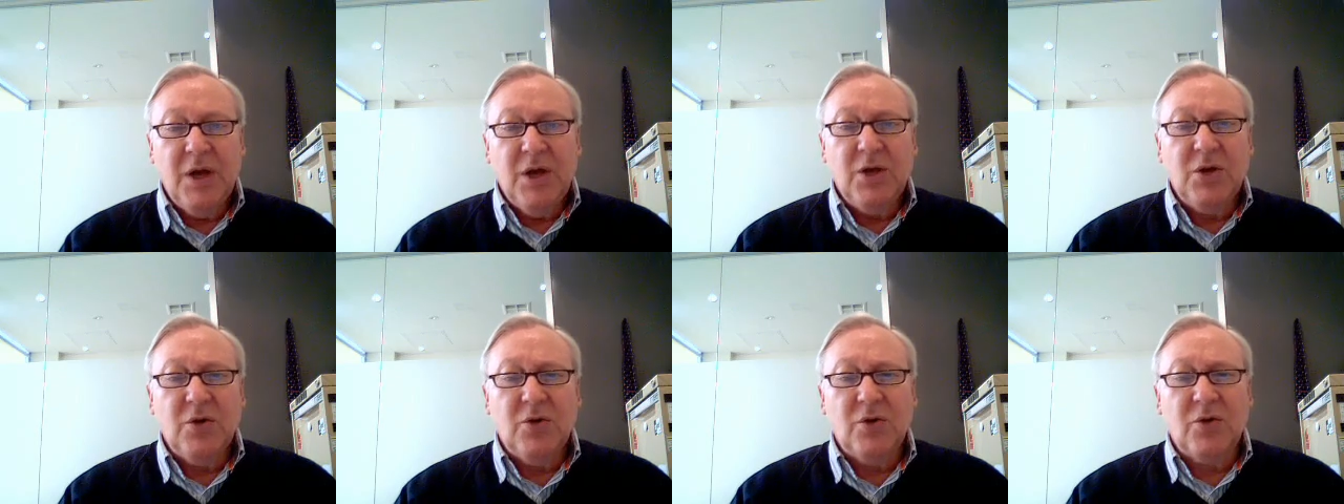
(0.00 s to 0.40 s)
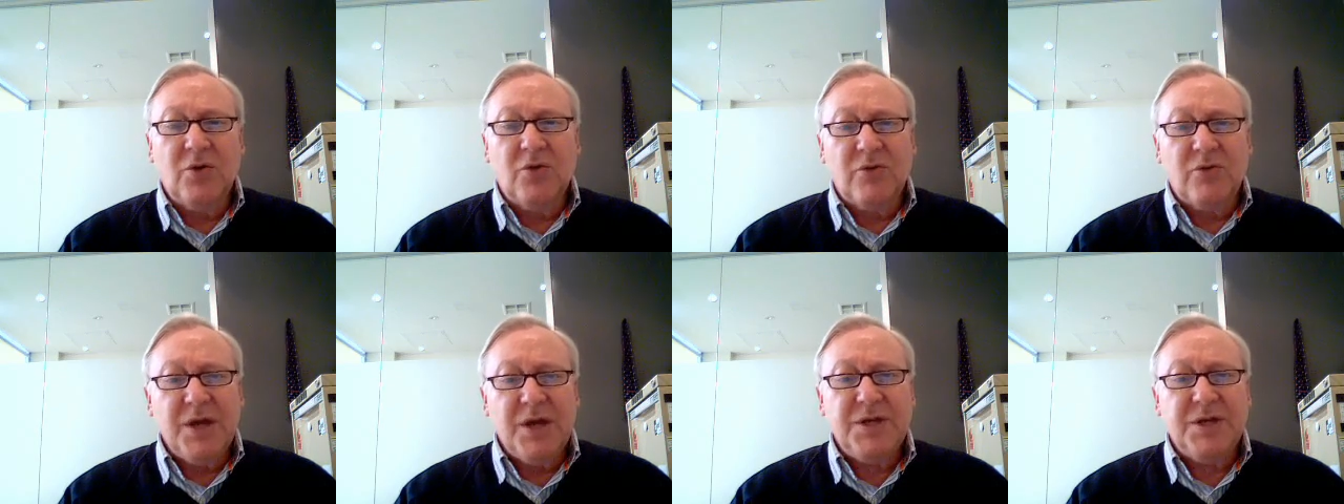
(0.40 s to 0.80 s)
your
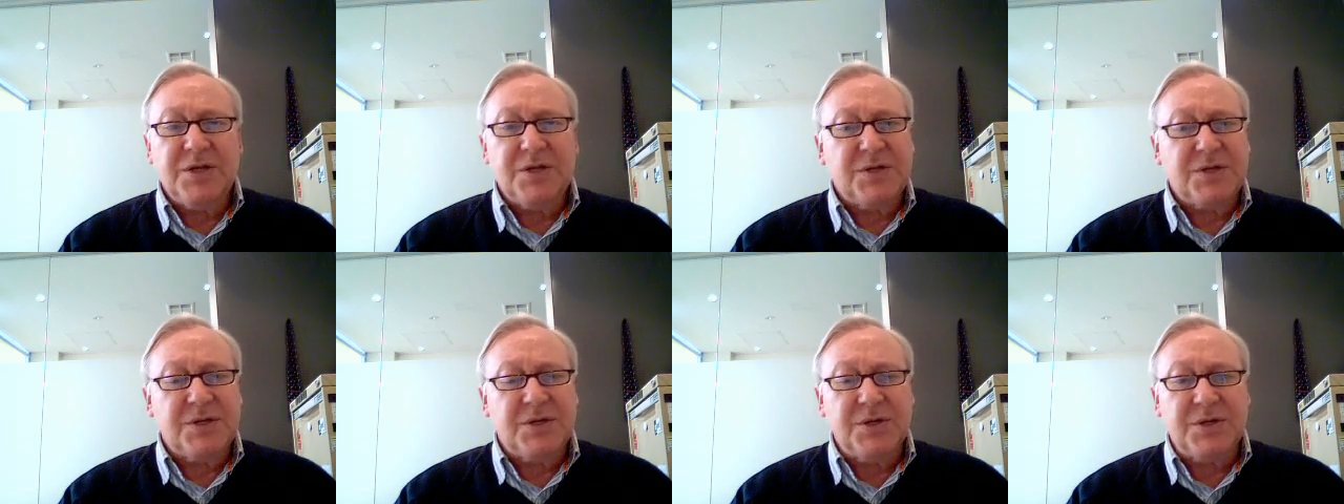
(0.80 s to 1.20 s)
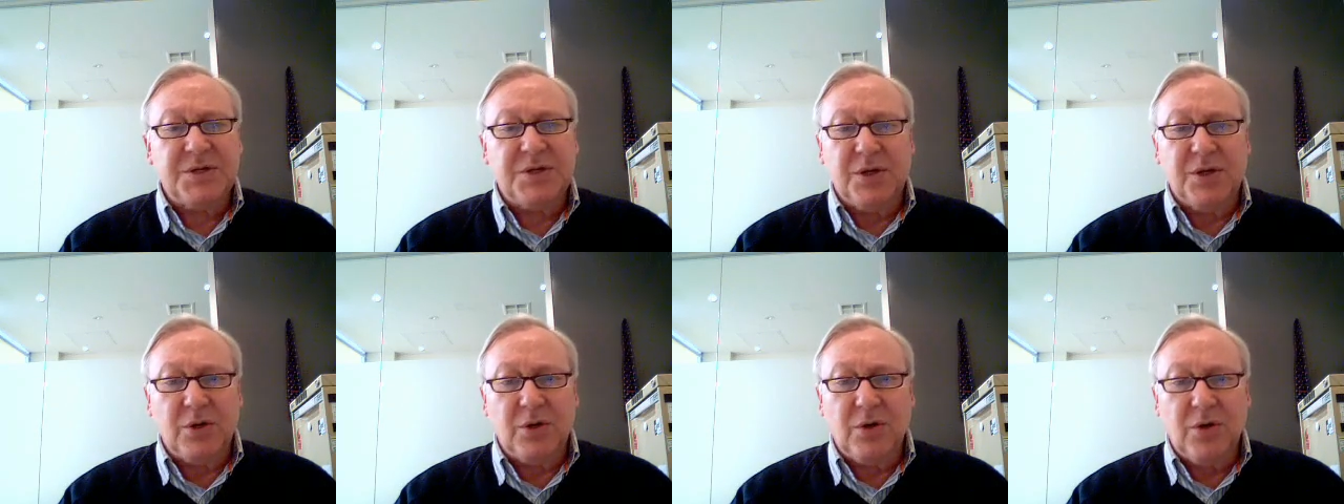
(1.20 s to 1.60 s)
graciousness
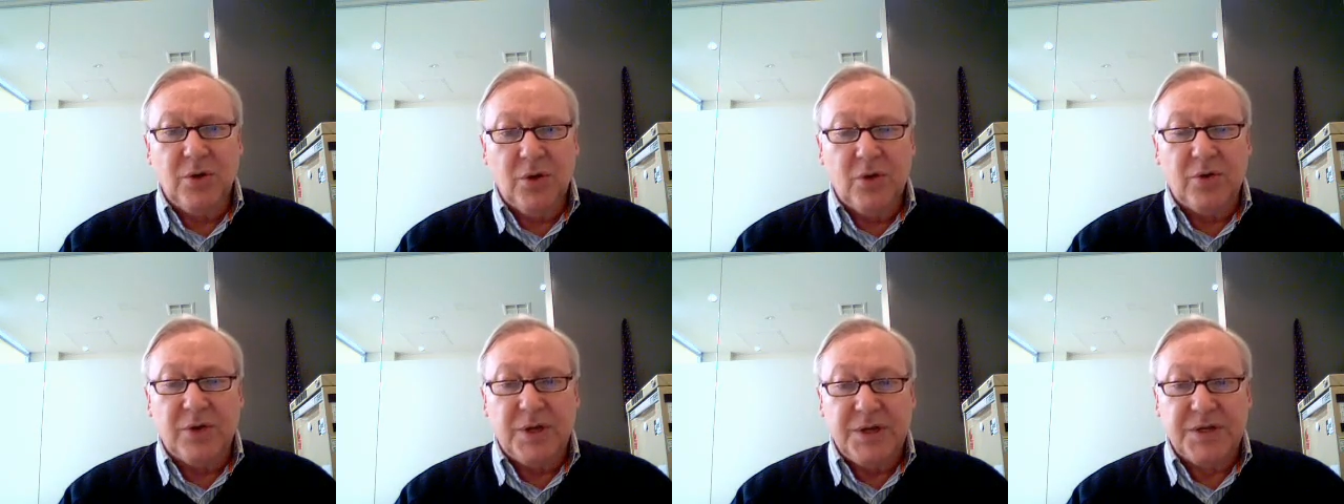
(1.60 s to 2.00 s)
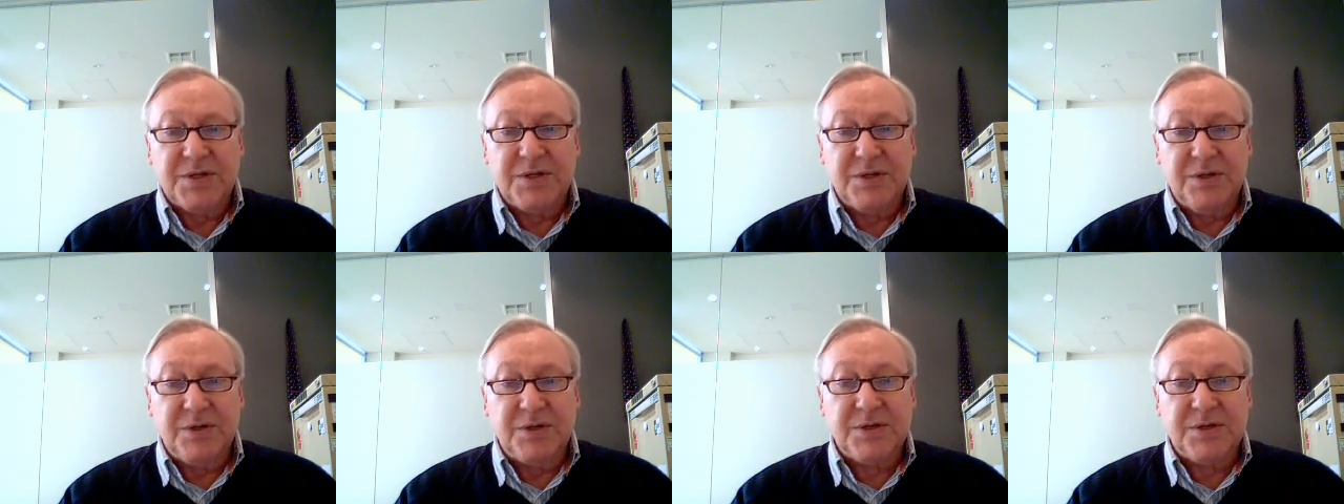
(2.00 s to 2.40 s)
and
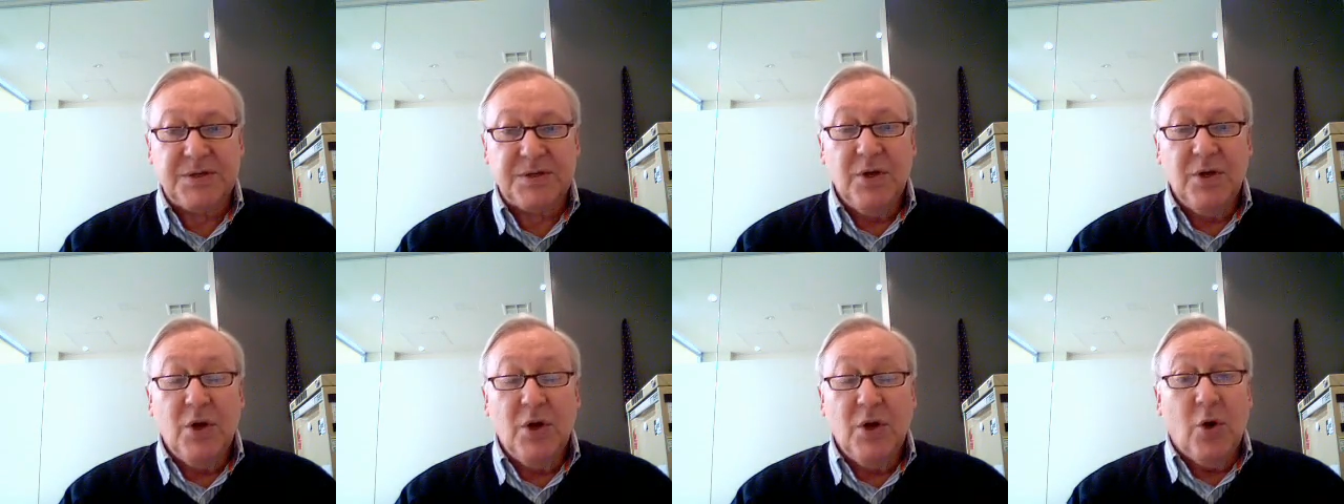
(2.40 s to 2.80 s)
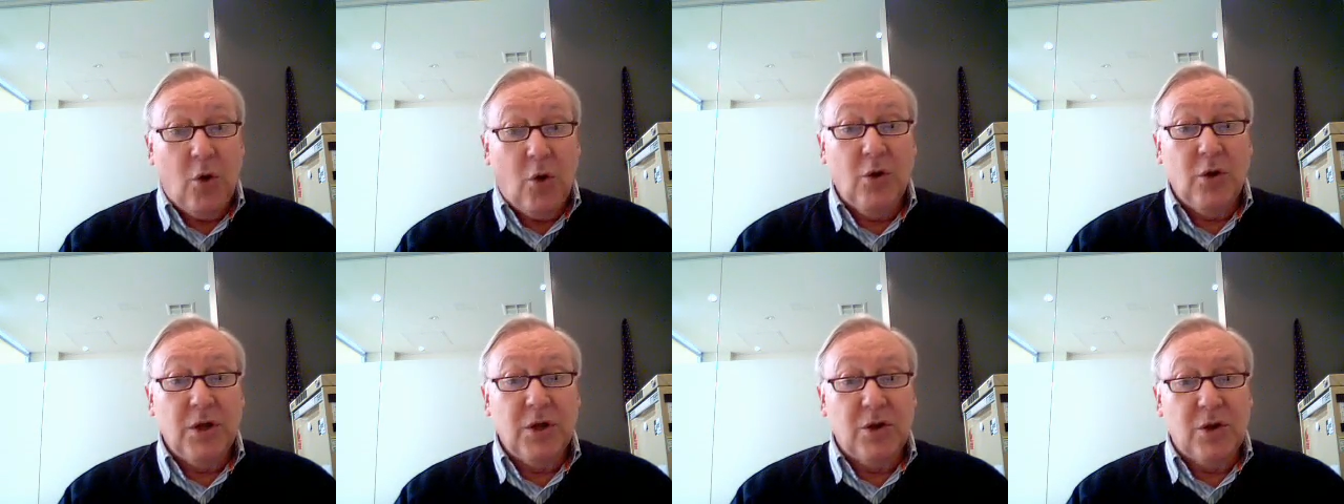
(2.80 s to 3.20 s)
gloriousness,
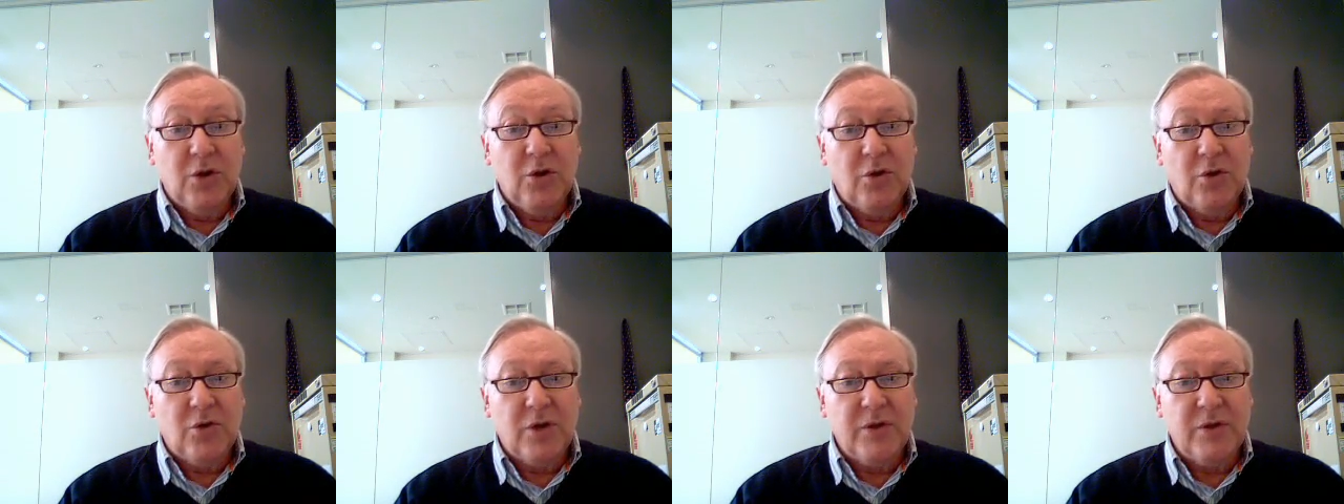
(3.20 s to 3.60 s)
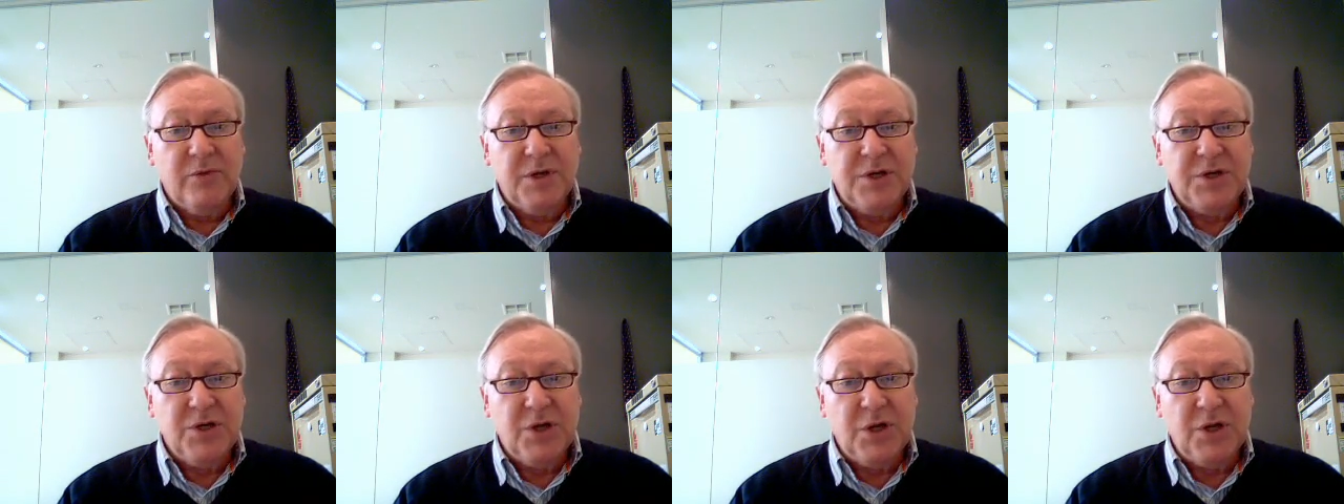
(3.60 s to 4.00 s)
all the glory
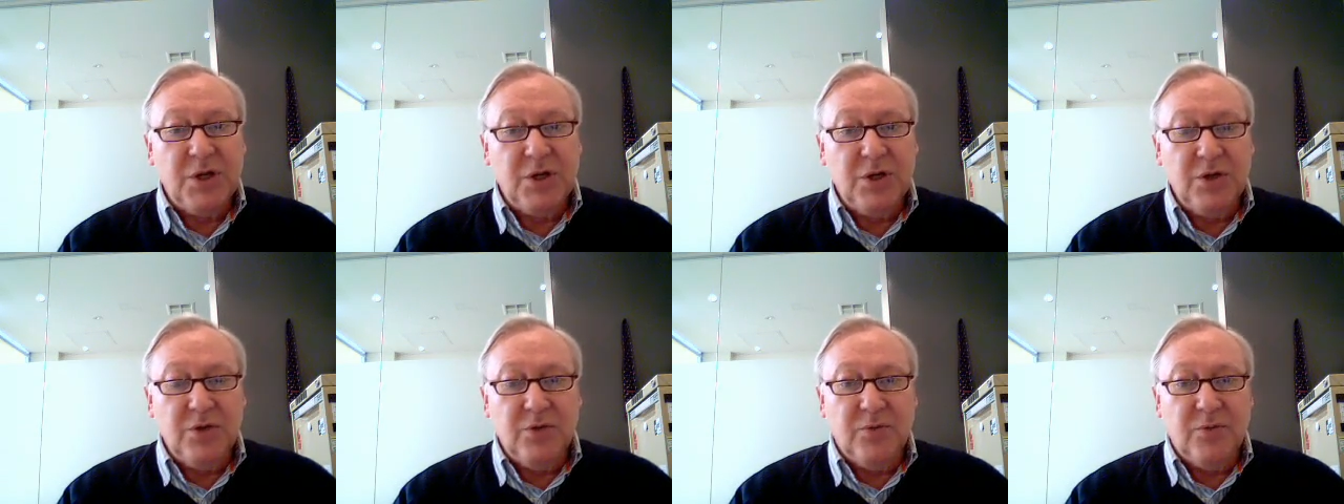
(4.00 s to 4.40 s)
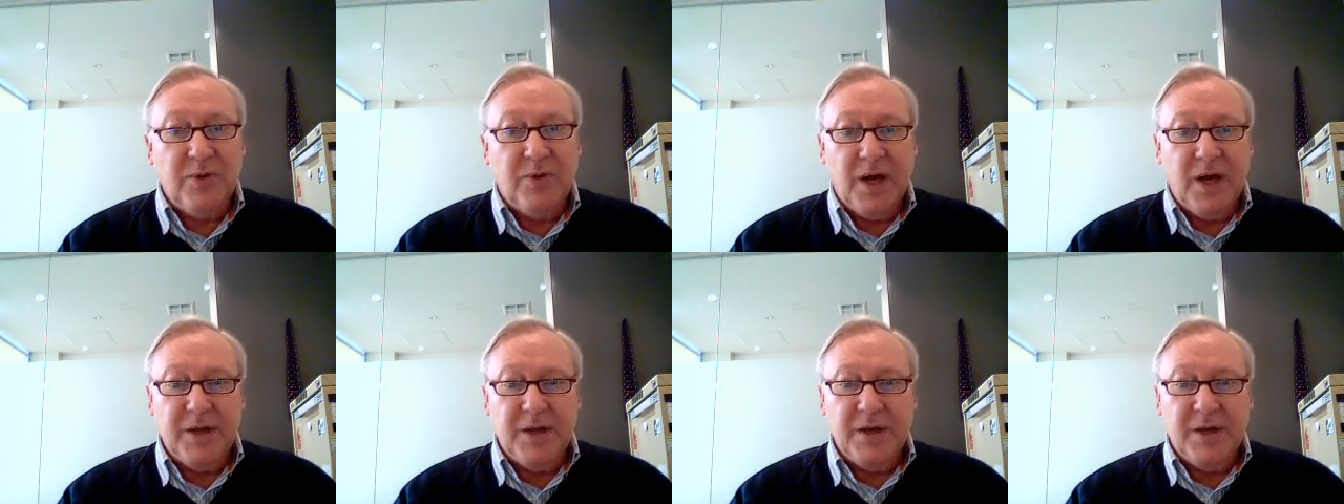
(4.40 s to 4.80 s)
returning to you,
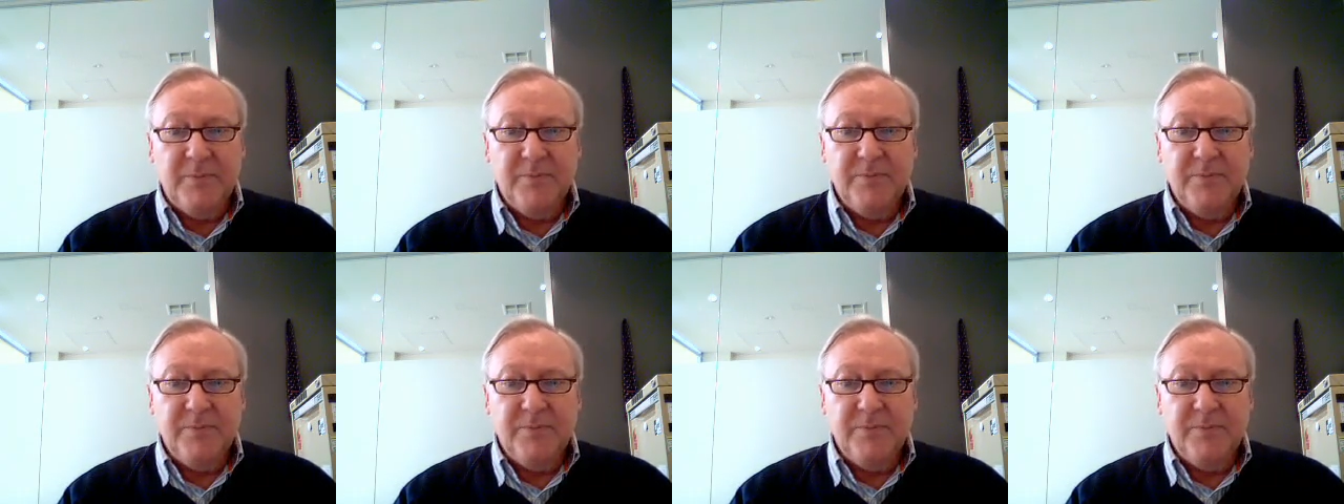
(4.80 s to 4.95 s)
Father,